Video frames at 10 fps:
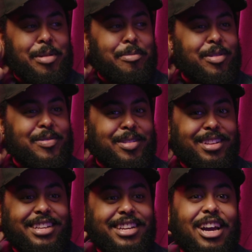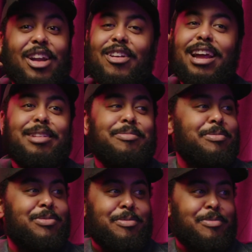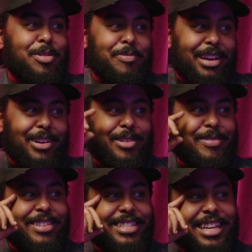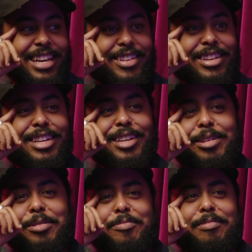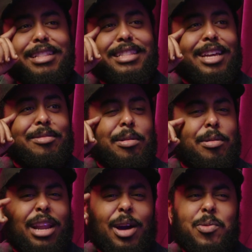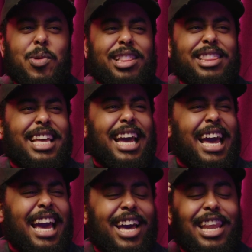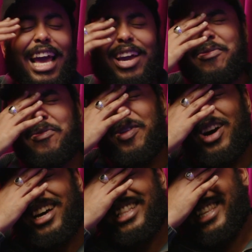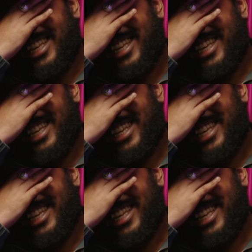my brother randomly bought a motorbike home one time. But that one was like, what the heck? Like, what?